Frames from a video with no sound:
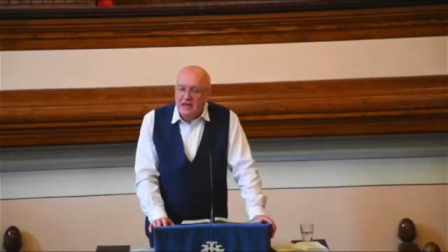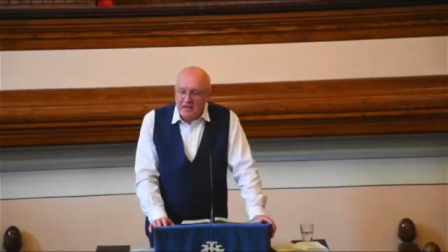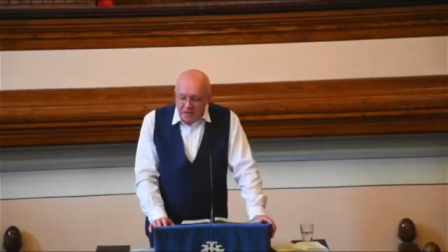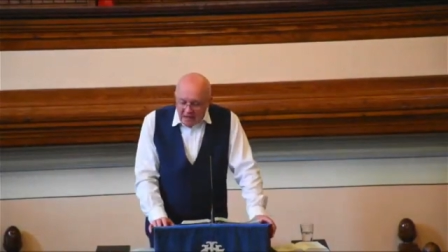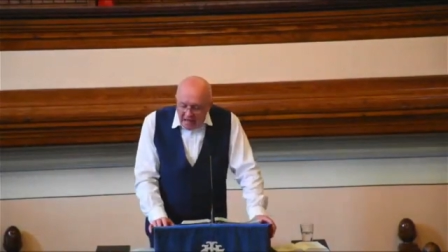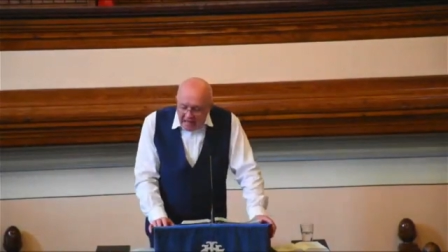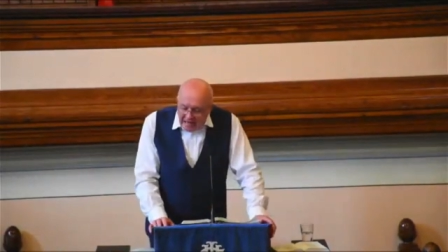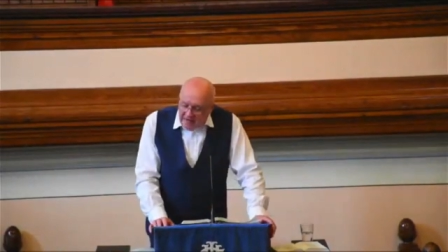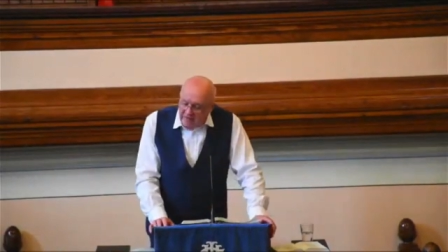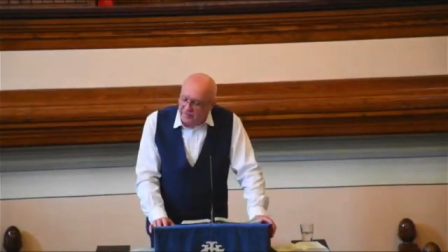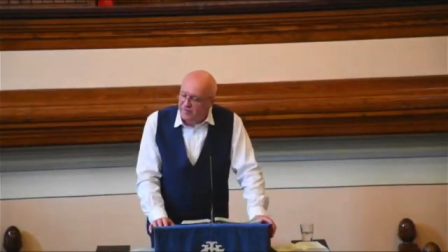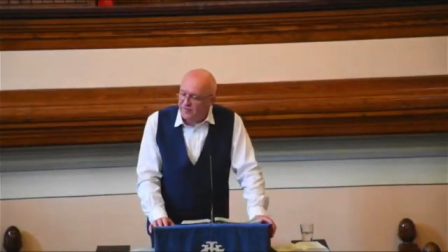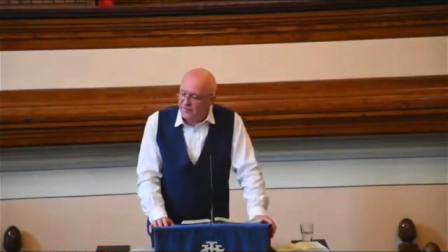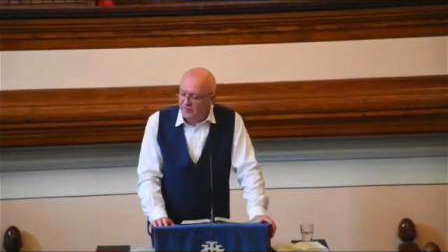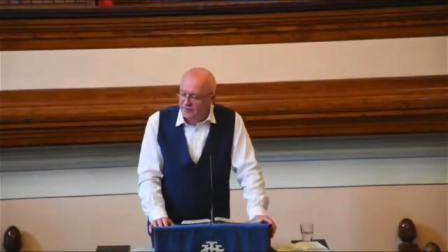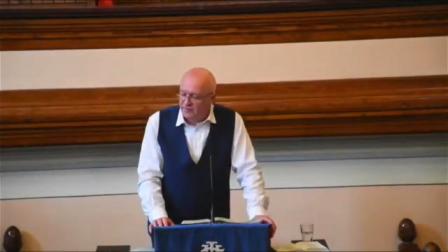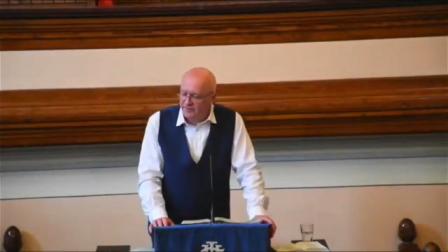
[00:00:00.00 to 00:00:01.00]

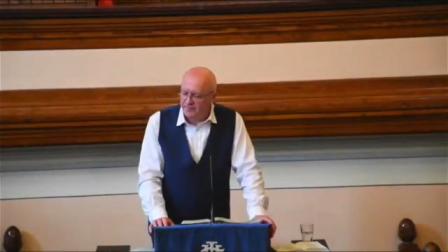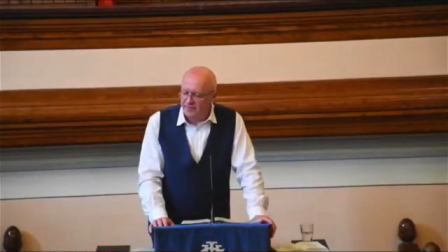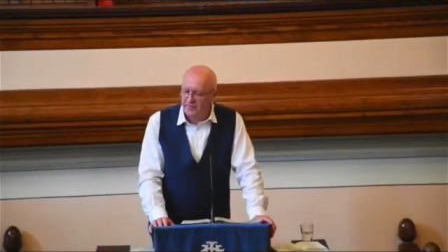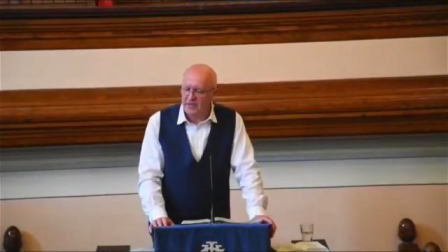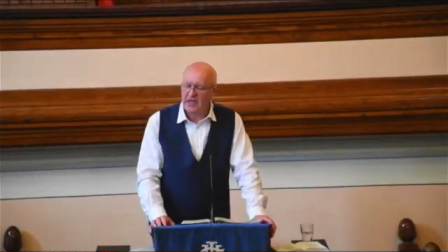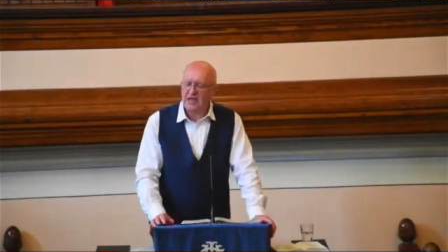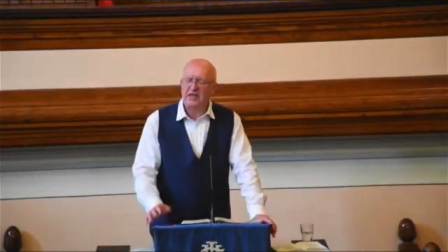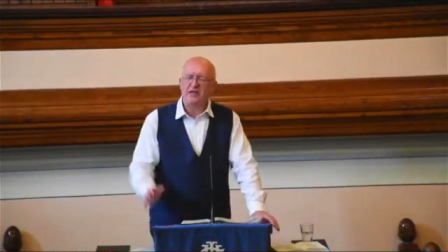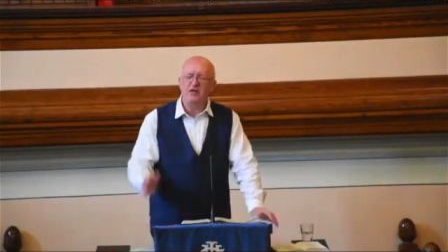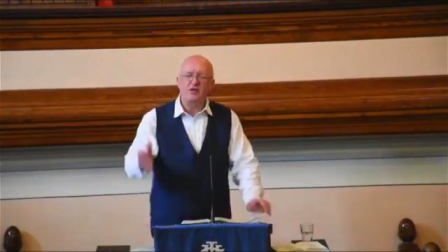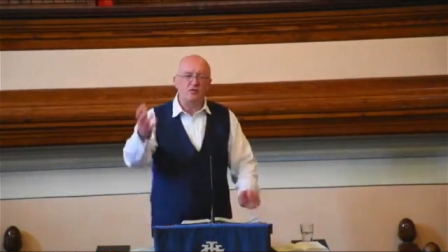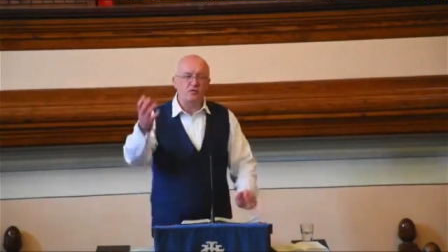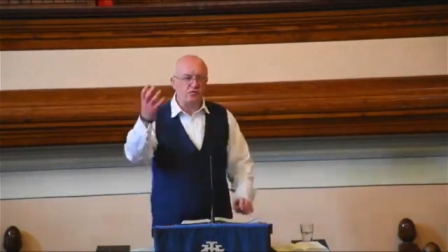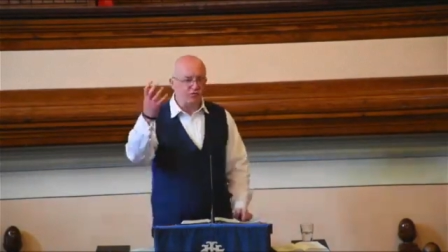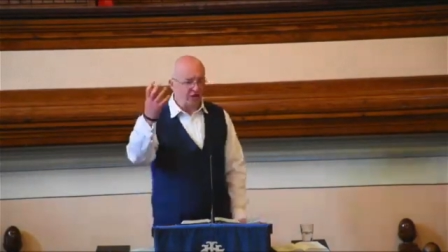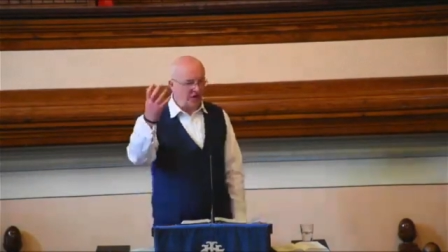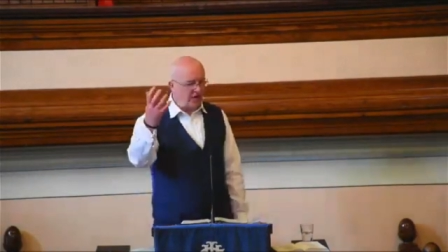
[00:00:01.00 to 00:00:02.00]
life. Okay, you're
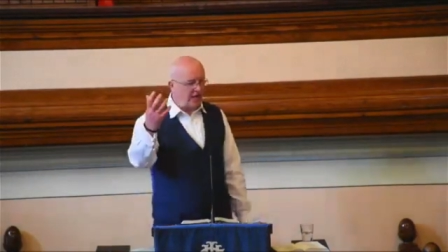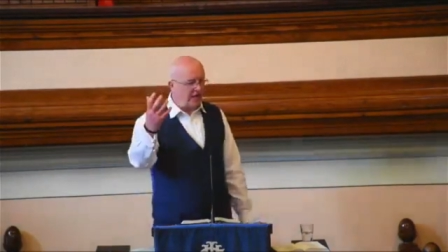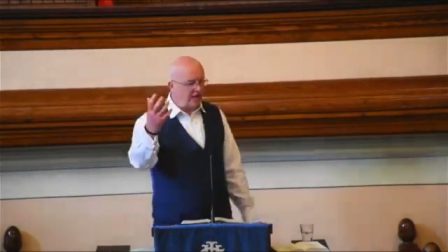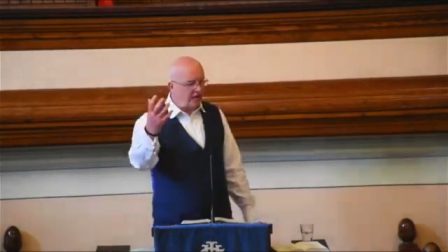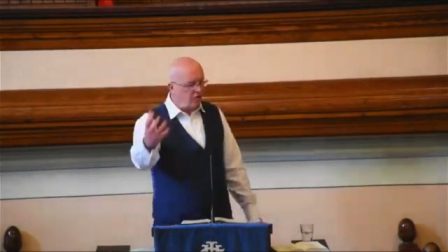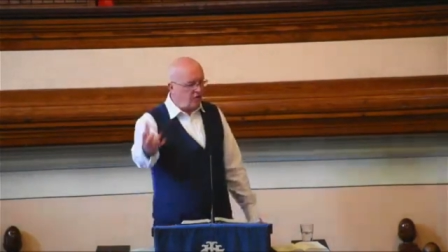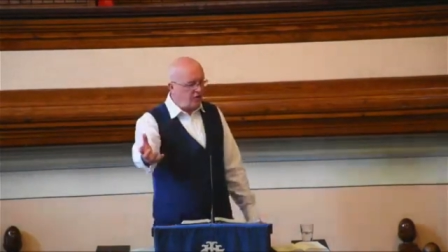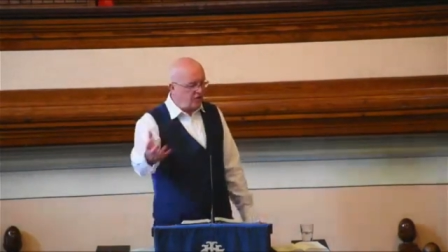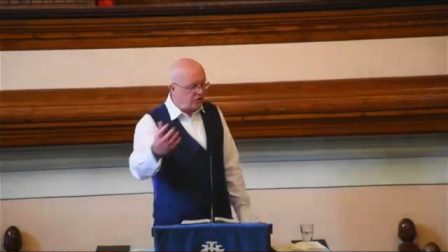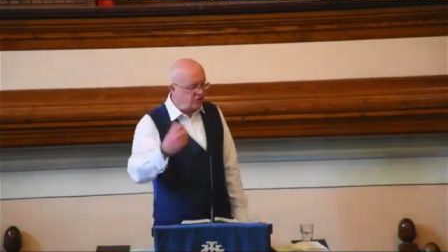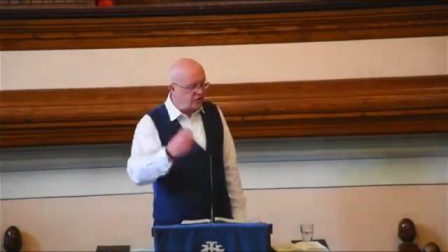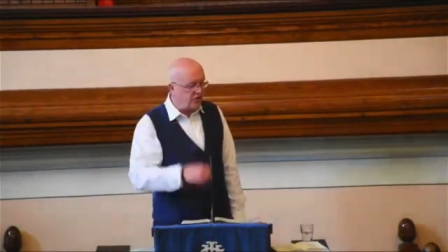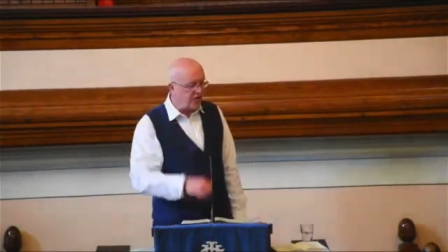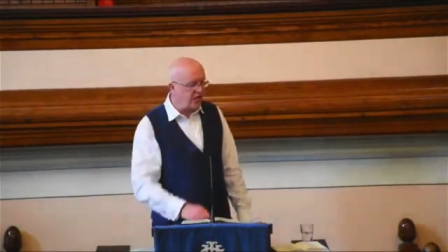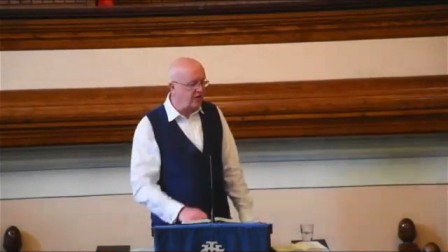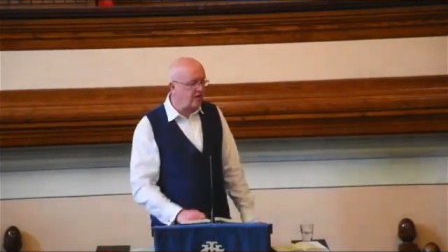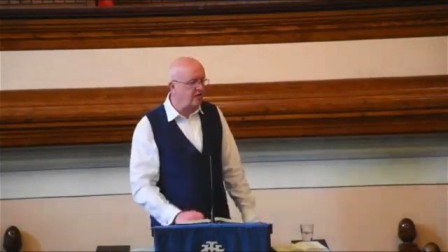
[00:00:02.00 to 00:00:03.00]
relying on your
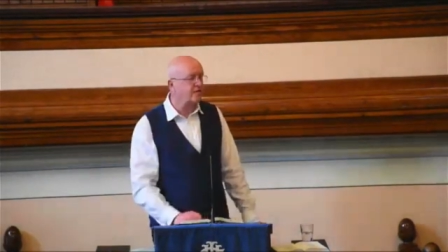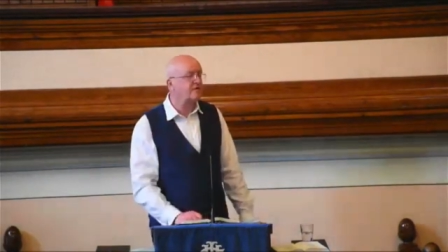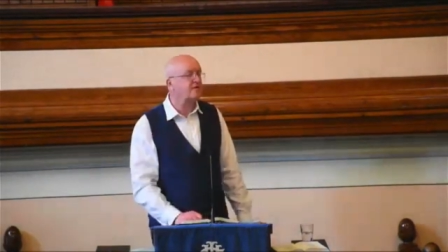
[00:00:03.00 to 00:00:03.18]
strength